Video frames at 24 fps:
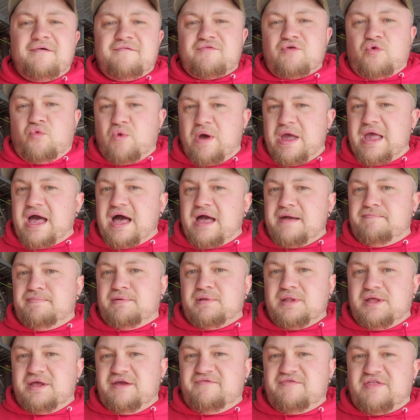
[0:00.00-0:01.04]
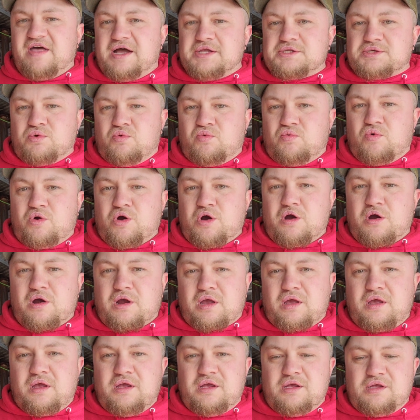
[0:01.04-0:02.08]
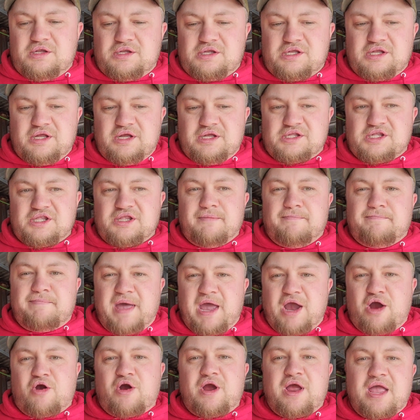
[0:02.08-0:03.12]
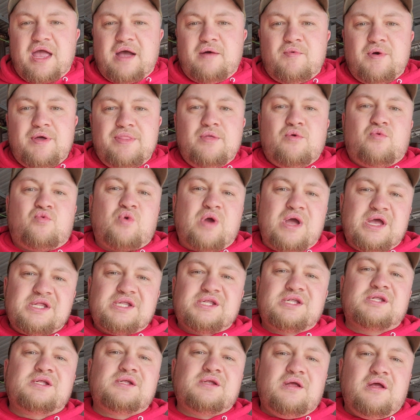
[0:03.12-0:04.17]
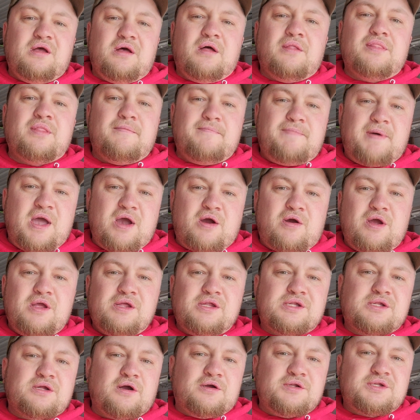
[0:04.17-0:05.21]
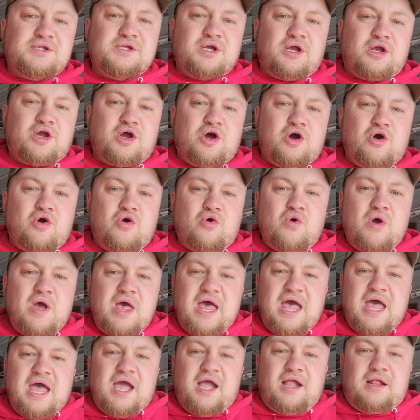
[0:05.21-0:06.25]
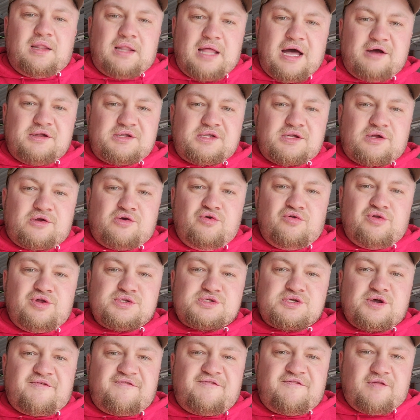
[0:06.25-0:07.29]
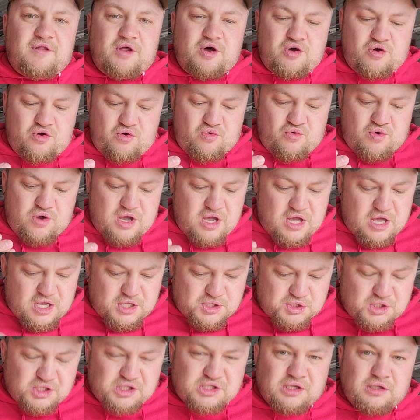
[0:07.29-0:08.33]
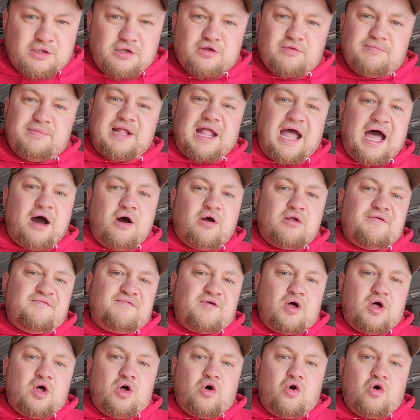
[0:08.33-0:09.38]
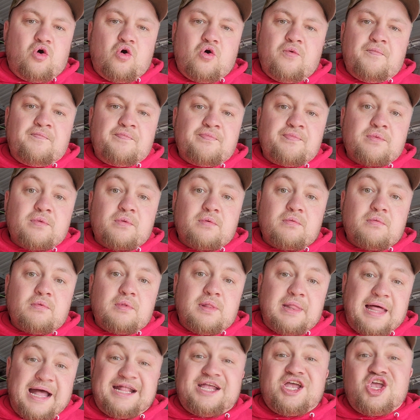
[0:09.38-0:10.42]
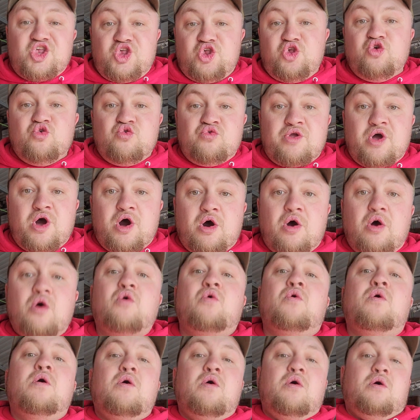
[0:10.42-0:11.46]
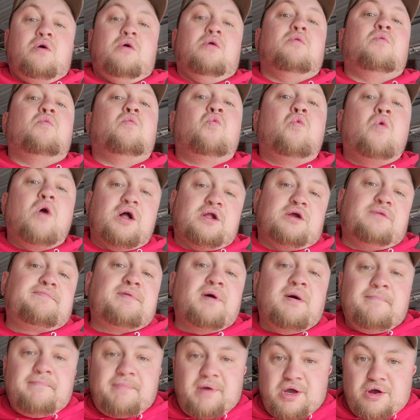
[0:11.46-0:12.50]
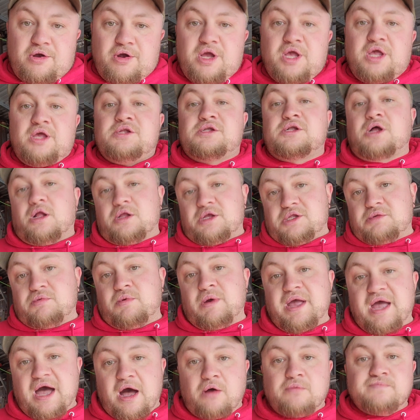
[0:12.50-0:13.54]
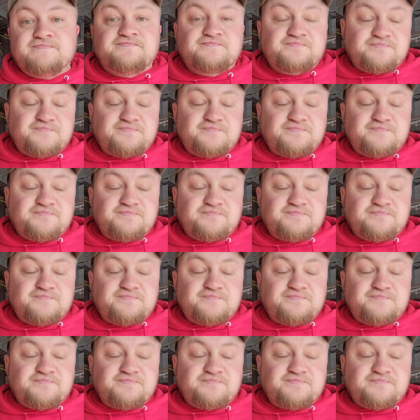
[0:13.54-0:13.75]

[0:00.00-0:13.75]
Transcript: the way I believe that to work is it's the bearing, and when the race on the bearing starts to go, it allows the coolant to flow just a little bit out of a hole, letting you know water pump bearing is on its way out.